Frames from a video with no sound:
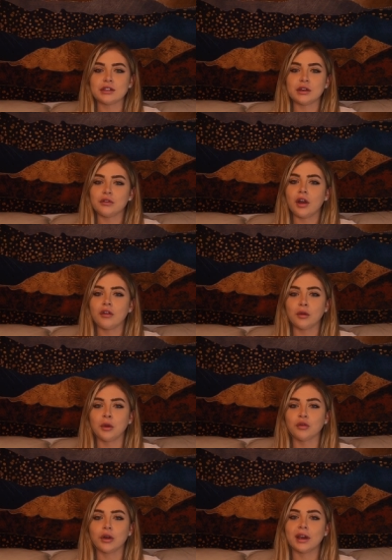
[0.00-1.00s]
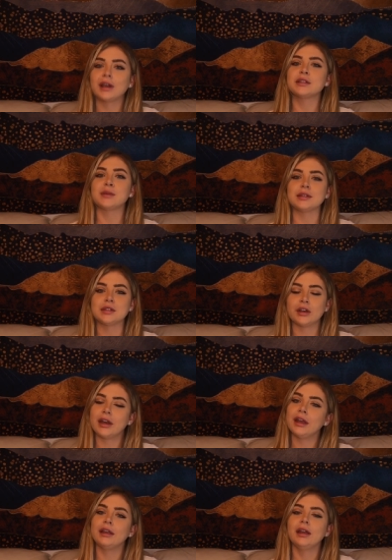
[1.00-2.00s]
so far from a Florida
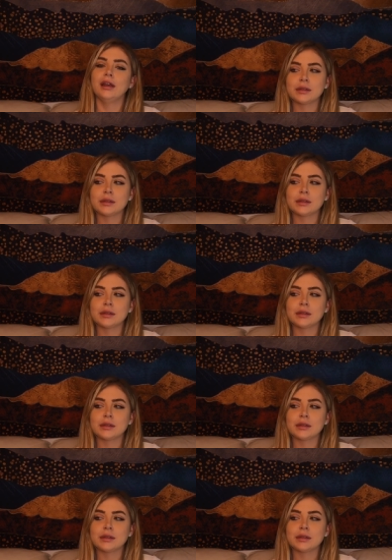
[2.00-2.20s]
dispensary.